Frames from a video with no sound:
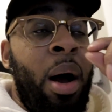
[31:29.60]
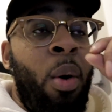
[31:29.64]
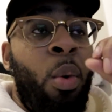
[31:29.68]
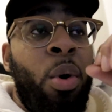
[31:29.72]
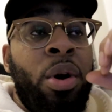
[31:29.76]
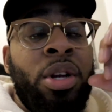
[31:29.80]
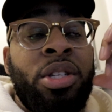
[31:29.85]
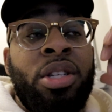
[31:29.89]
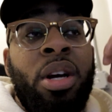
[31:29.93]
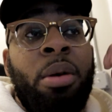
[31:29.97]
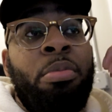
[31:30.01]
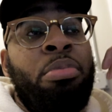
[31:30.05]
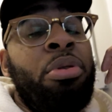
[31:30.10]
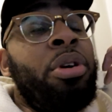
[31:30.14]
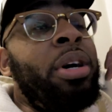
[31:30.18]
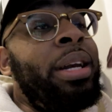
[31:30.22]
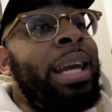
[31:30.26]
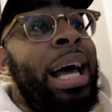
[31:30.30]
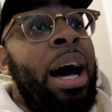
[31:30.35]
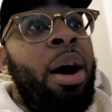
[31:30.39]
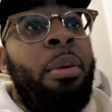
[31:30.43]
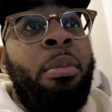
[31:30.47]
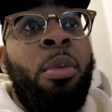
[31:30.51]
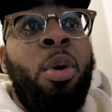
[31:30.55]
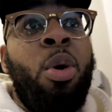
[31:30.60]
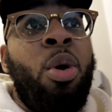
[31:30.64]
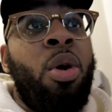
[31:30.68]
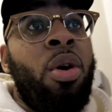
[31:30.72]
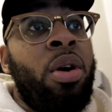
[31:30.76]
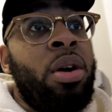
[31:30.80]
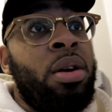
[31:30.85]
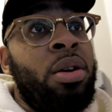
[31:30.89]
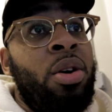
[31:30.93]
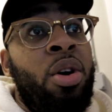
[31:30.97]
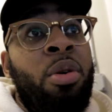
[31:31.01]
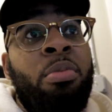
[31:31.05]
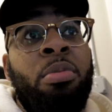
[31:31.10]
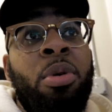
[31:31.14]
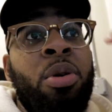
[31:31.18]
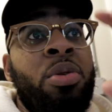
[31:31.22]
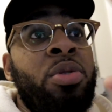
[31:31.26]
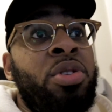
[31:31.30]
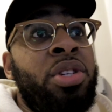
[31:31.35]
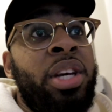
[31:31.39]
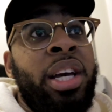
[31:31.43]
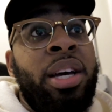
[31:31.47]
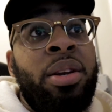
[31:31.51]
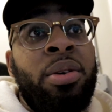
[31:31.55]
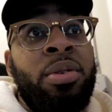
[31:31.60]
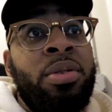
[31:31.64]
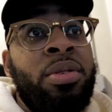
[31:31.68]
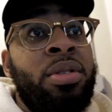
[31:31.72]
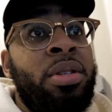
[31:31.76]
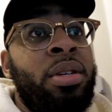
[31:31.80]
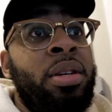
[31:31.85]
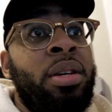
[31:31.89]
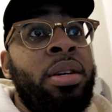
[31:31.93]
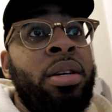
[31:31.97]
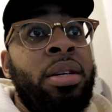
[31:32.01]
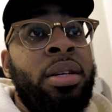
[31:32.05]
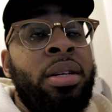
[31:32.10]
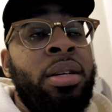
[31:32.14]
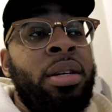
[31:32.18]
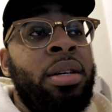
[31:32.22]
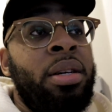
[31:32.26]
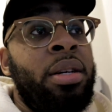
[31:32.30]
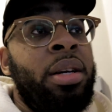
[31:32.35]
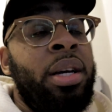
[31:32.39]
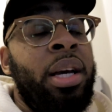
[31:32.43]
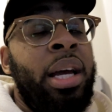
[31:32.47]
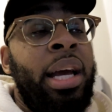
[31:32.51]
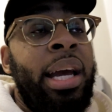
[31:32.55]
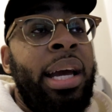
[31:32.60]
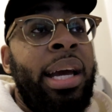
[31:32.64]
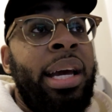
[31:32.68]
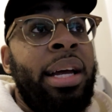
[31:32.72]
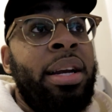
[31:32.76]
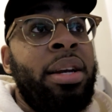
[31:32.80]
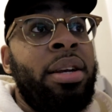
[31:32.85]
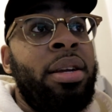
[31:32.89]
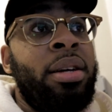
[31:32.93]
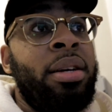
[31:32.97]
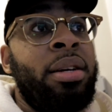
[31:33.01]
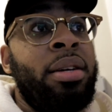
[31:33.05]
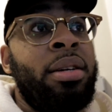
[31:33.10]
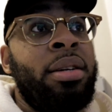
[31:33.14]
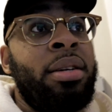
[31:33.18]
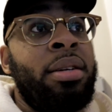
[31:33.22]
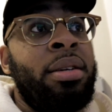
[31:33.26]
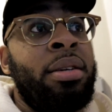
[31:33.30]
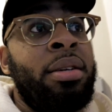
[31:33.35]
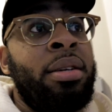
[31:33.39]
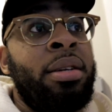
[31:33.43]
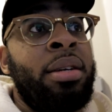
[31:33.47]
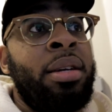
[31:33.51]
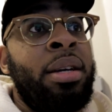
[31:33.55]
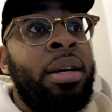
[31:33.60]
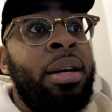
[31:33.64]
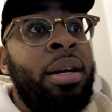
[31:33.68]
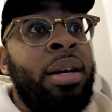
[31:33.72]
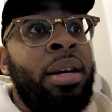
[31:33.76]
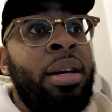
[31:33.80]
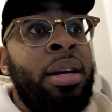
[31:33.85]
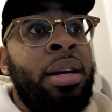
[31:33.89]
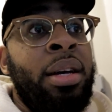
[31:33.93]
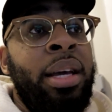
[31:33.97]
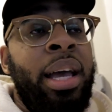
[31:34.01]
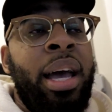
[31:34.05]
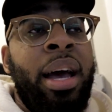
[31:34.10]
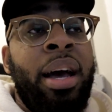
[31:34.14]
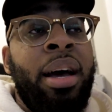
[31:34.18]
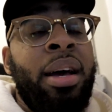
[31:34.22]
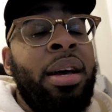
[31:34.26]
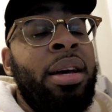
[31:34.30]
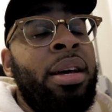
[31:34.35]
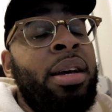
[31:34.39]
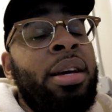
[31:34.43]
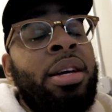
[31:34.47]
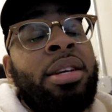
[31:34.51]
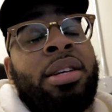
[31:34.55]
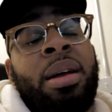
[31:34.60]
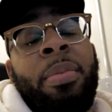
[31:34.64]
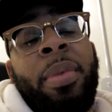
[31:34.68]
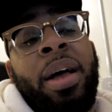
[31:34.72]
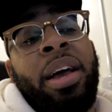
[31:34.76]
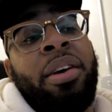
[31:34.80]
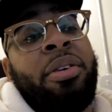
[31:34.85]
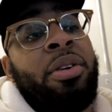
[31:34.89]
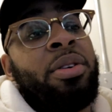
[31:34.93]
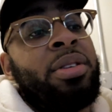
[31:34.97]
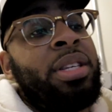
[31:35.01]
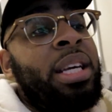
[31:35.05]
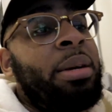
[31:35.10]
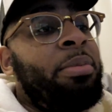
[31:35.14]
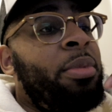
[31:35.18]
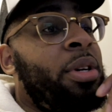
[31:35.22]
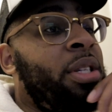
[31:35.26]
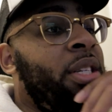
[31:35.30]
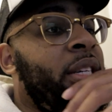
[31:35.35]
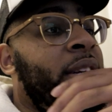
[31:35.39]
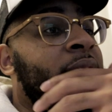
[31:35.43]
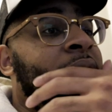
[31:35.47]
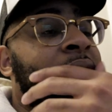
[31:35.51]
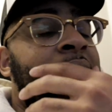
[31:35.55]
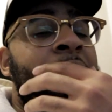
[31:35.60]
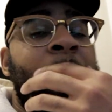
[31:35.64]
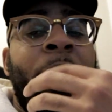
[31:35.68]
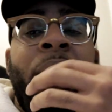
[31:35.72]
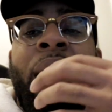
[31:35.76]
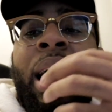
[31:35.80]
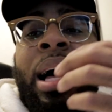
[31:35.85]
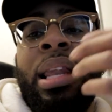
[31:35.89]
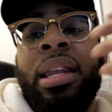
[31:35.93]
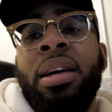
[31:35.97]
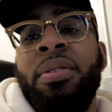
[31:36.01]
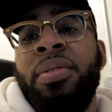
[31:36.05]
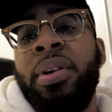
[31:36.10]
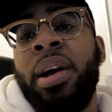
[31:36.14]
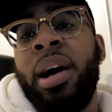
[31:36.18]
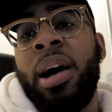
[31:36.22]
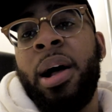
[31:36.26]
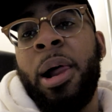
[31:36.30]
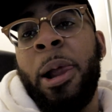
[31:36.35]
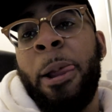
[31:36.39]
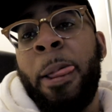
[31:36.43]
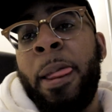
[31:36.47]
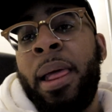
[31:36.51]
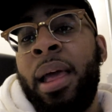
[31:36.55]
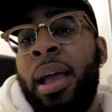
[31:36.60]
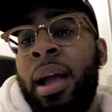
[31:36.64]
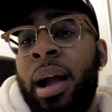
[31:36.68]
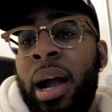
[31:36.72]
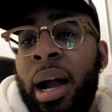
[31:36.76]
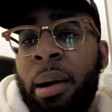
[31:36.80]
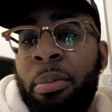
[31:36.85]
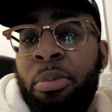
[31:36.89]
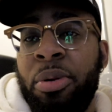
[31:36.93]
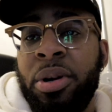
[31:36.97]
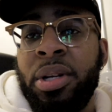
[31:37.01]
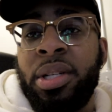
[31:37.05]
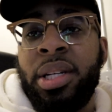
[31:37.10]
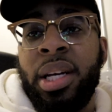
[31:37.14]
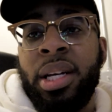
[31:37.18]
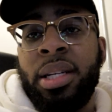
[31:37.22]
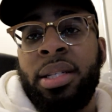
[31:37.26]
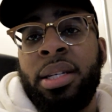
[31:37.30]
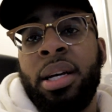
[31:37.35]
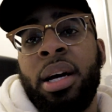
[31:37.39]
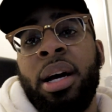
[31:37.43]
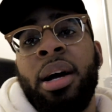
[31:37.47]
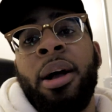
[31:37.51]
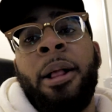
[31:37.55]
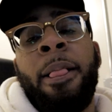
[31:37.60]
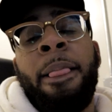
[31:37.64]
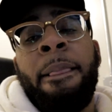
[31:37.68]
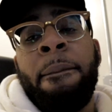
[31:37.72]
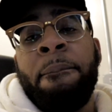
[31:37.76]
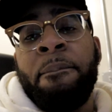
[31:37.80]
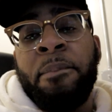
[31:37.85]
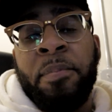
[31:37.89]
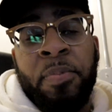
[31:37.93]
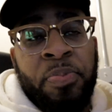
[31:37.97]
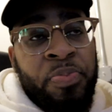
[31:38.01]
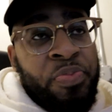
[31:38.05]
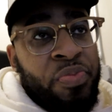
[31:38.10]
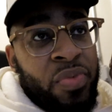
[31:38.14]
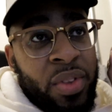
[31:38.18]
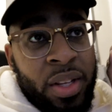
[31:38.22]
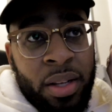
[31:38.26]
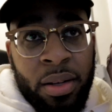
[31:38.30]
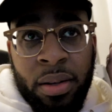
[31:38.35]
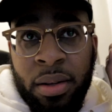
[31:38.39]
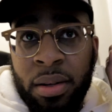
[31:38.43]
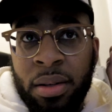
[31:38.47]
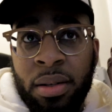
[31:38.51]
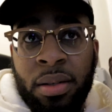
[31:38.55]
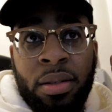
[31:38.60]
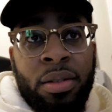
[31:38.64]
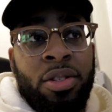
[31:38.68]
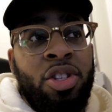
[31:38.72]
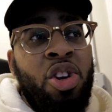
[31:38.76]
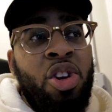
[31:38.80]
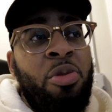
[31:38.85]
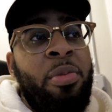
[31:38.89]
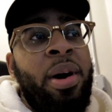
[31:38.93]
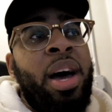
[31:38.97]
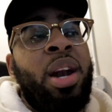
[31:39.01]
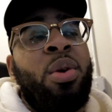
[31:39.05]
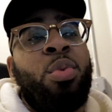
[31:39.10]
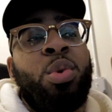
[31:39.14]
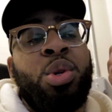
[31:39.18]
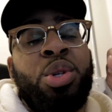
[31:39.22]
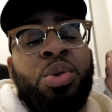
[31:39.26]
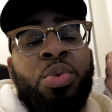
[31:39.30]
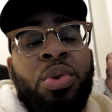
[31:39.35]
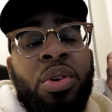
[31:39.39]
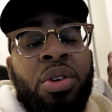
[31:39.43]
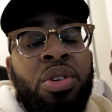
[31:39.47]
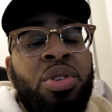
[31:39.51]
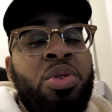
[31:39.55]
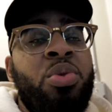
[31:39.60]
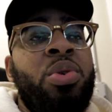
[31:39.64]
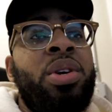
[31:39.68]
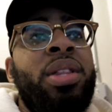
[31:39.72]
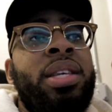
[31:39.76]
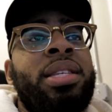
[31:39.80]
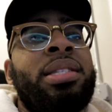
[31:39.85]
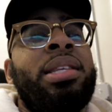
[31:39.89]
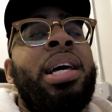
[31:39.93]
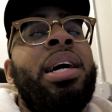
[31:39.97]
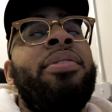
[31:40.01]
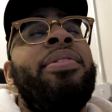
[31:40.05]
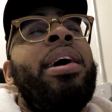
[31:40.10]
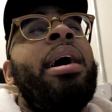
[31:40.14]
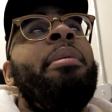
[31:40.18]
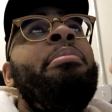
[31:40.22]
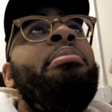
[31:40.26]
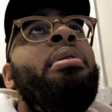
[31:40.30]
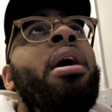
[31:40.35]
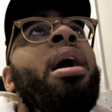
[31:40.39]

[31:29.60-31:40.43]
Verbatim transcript: I want to start putting out more on both channels, and yeah, I'm not even gonna take much of your time. I, I love y'all. I appreciate y'all. No matter what you want to do in this life, I